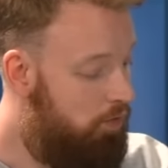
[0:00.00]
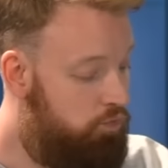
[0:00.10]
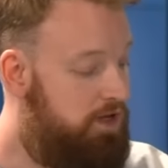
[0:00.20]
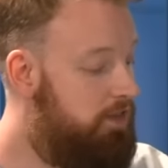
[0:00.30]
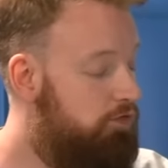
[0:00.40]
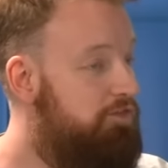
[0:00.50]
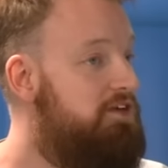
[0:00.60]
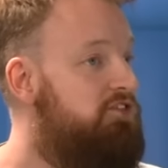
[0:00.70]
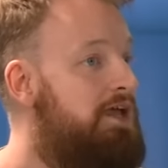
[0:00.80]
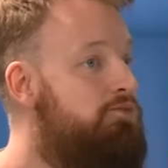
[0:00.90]
neither of
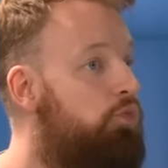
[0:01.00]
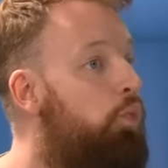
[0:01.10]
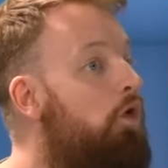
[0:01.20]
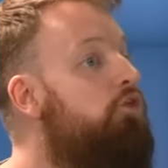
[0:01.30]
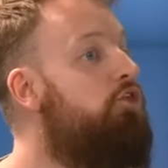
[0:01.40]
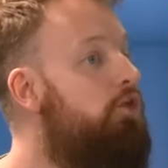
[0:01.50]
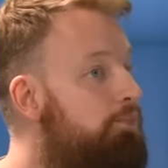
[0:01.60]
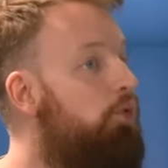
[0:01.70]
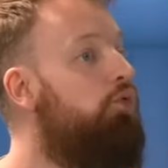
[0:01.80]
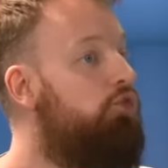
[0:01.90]
these teams want the
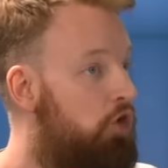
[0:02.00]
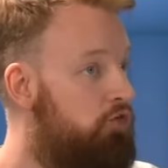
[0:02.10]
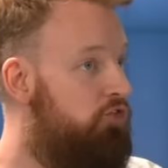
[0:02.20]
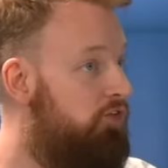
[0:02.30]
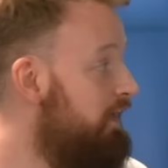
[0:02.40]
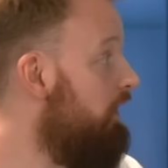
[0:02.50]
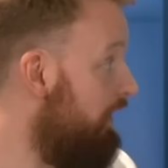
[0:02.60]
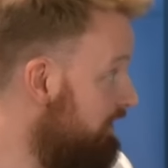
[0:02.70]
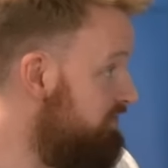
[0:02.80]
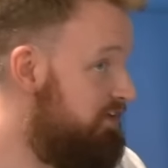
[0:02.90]
ball constantly
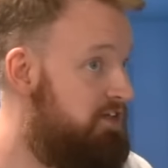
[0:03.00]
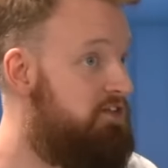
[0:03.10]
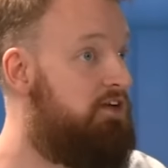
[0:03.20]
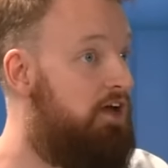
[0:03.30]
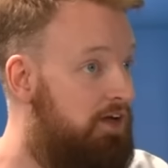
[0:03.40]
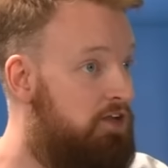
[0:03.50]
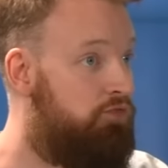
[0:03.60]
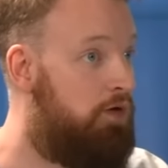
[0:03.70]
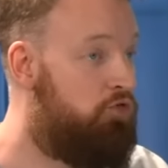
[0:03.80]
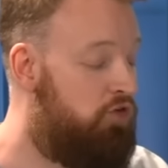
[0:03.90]
like City did
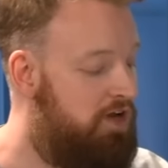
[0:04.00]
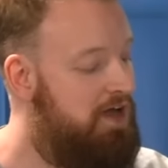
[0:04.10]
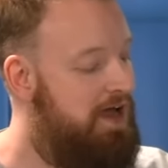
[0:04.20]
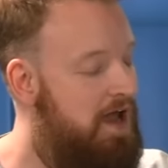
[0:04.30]
against Real Madrid,